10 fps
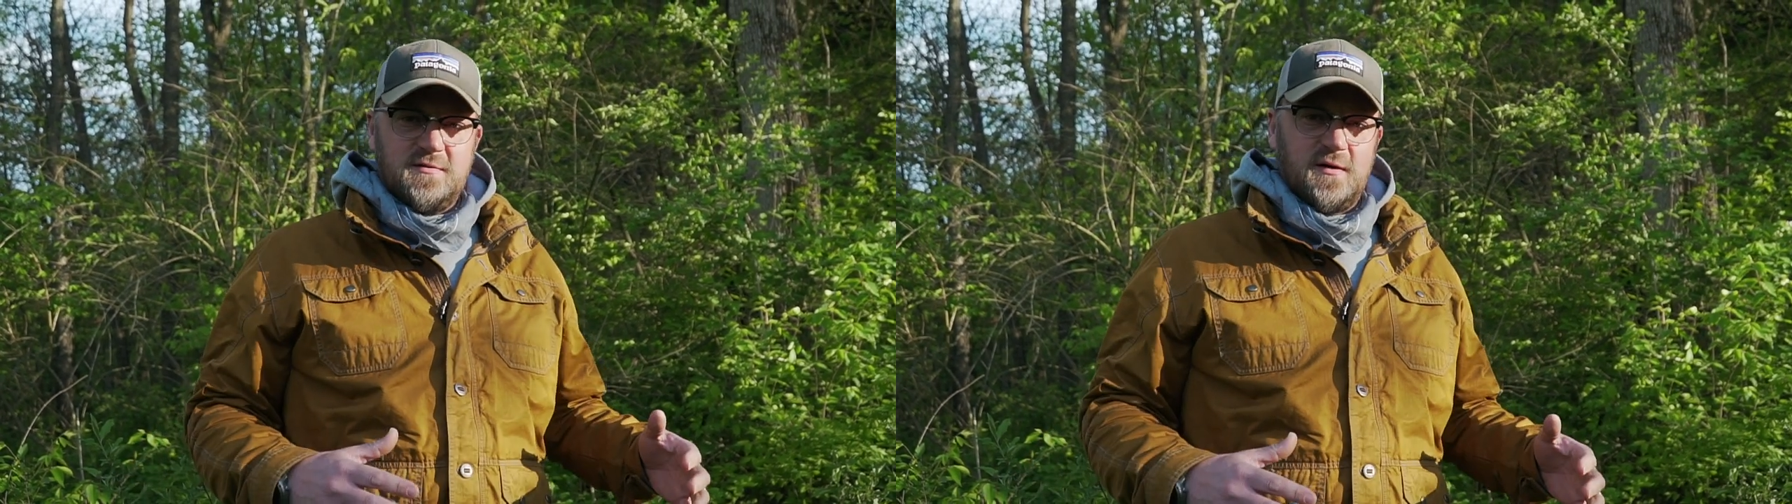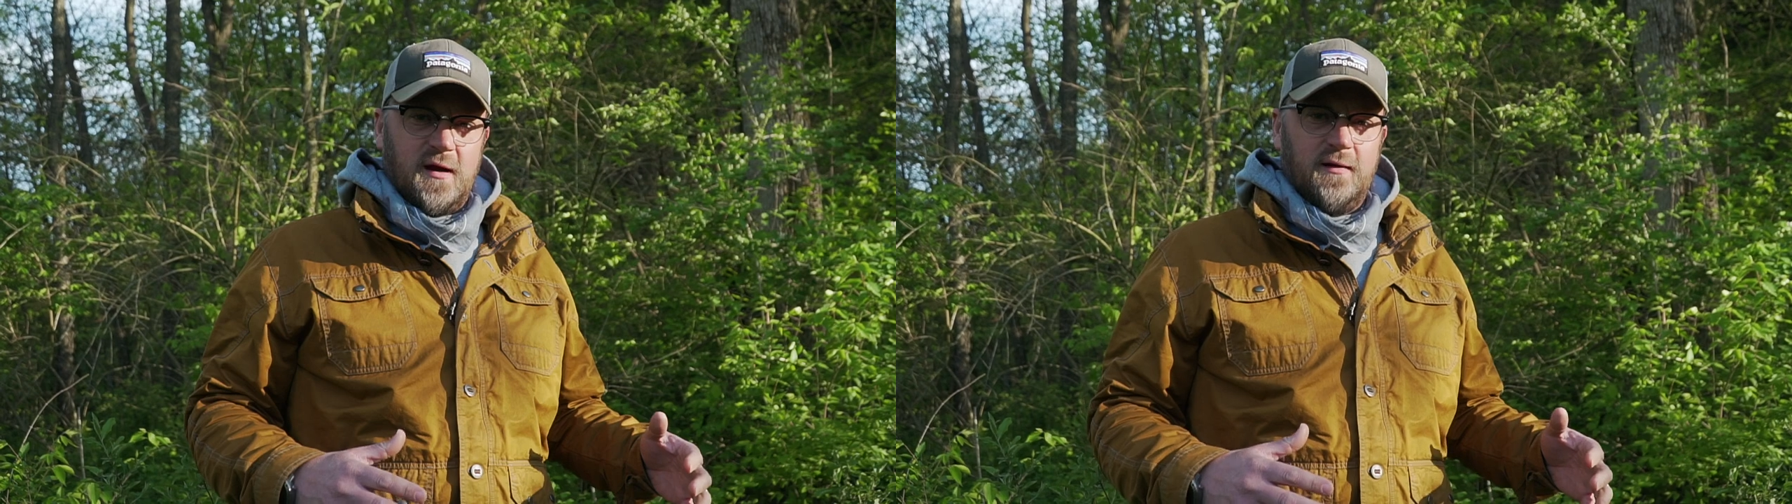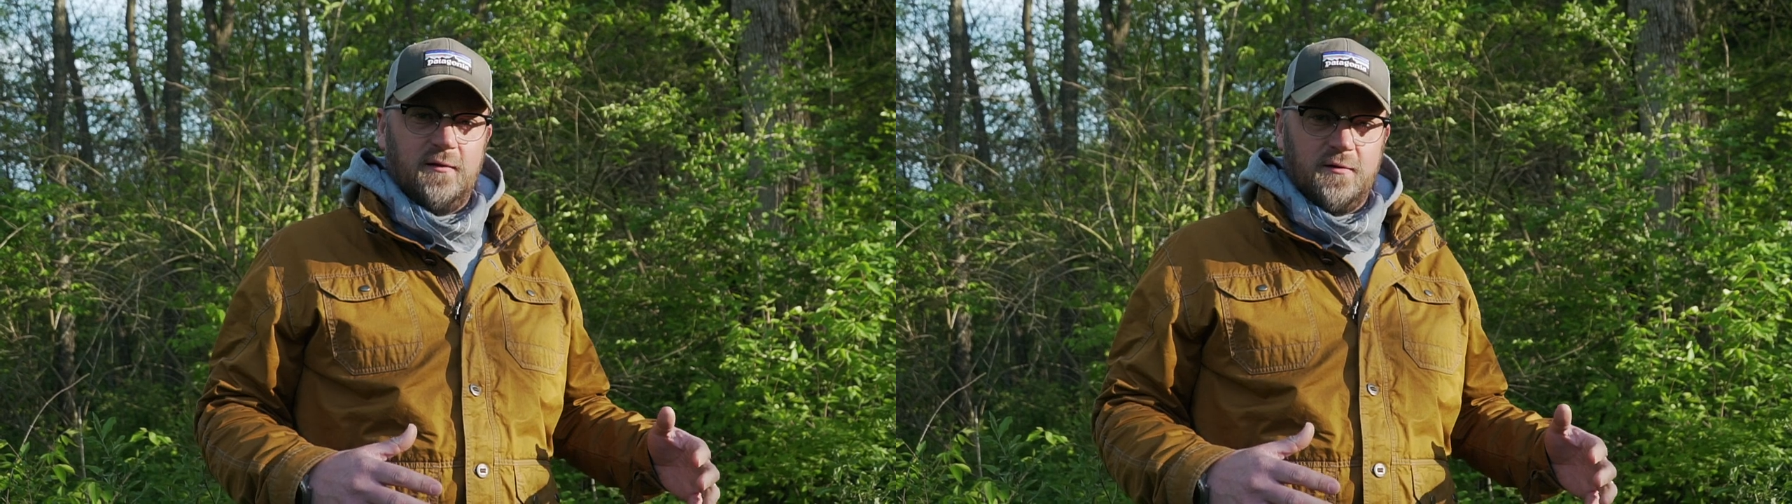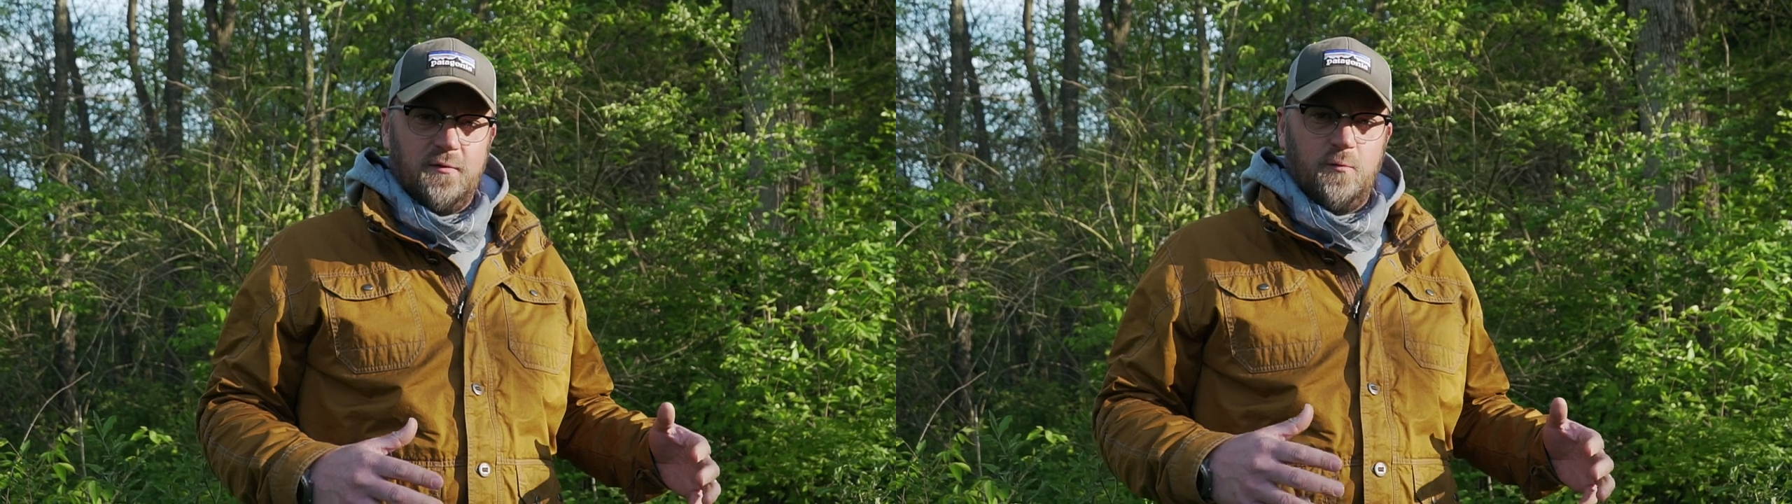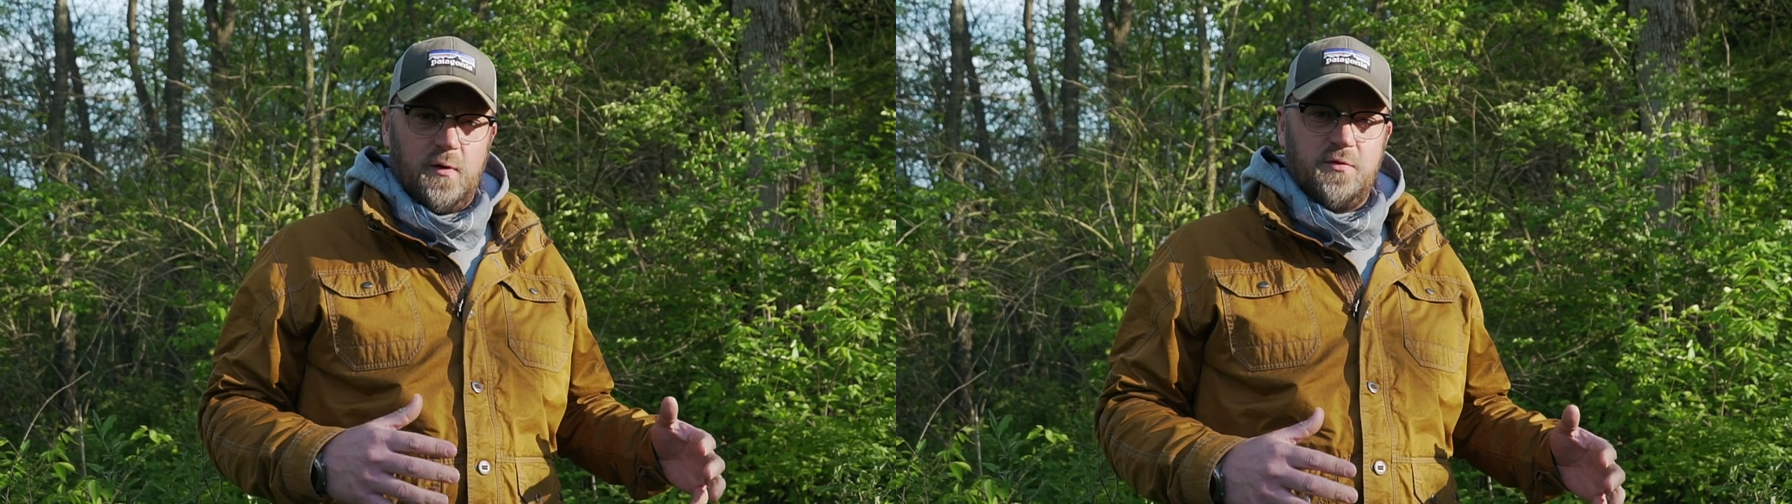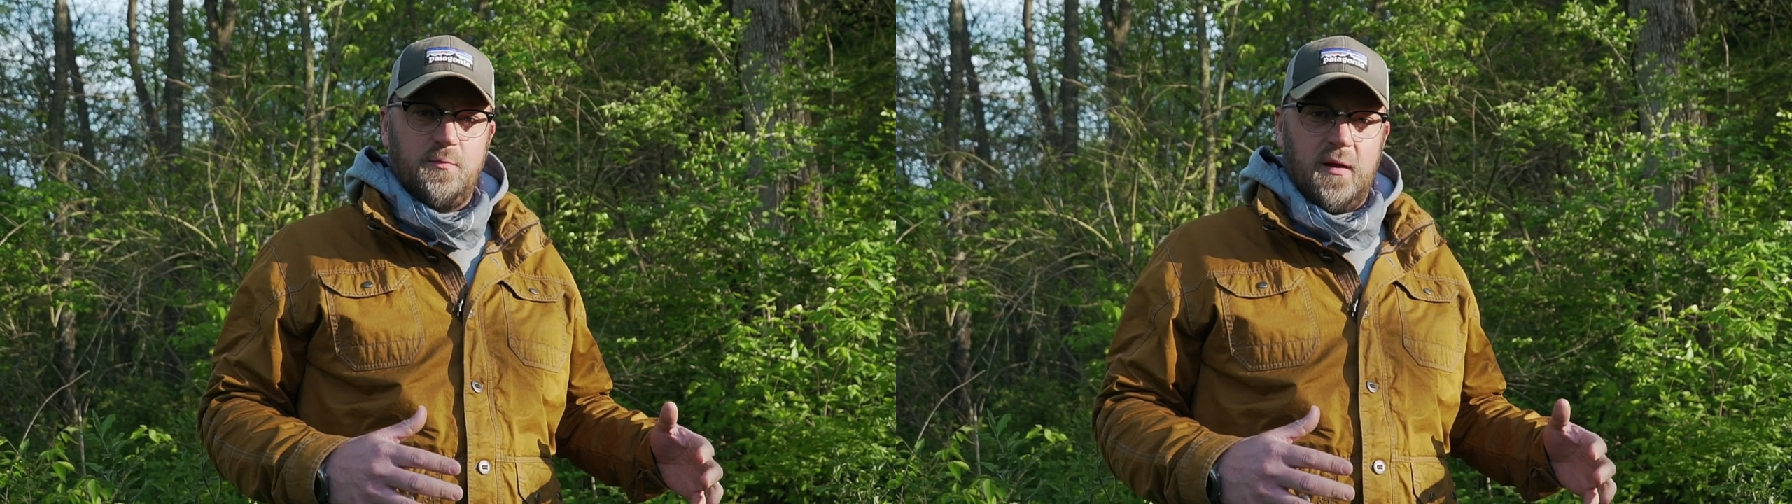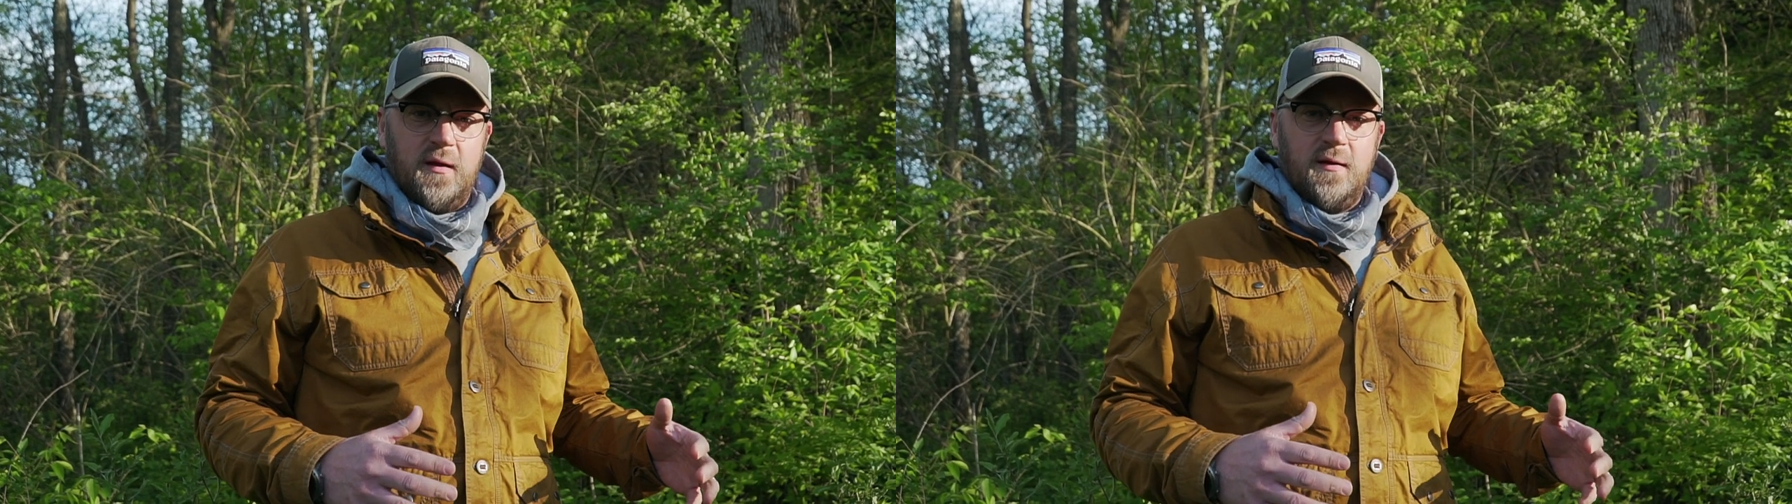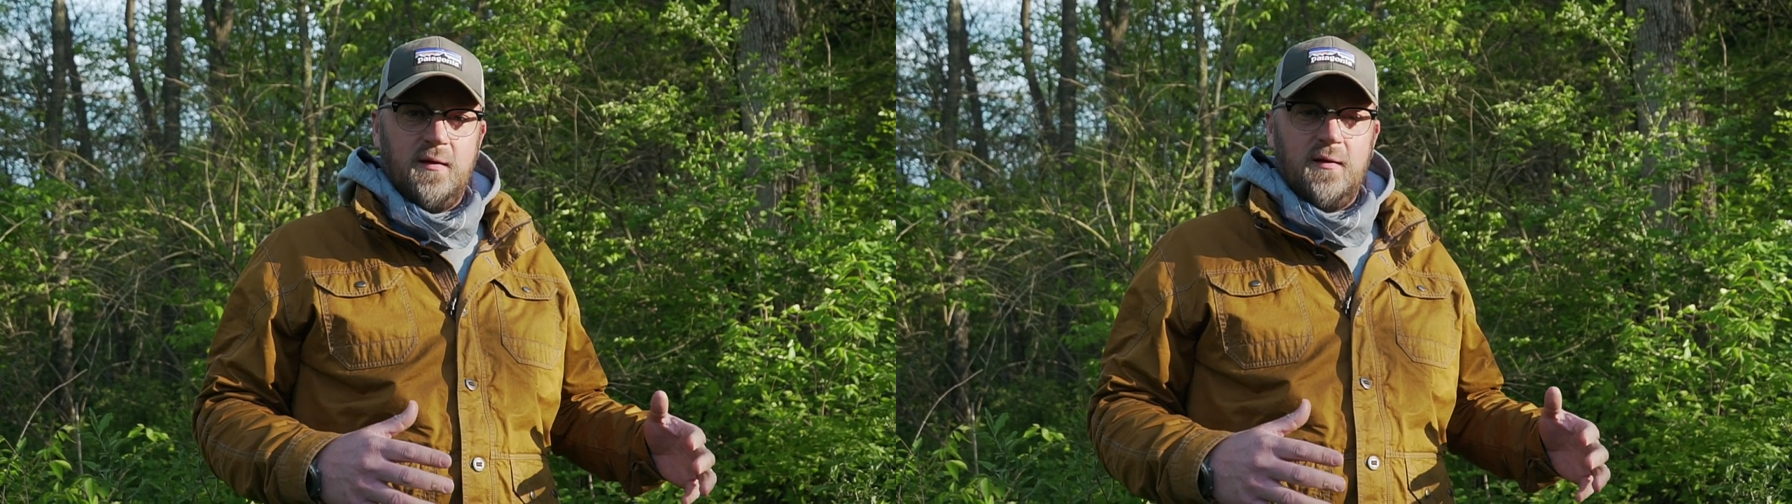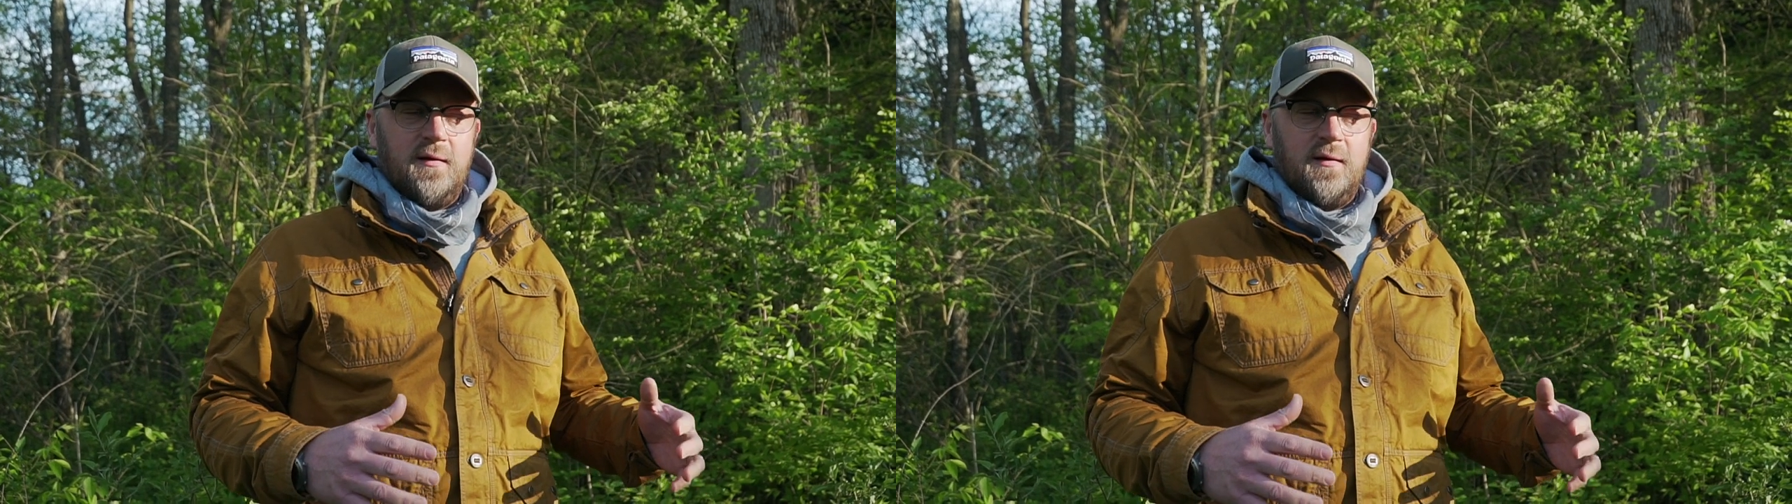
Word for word: Skylar with me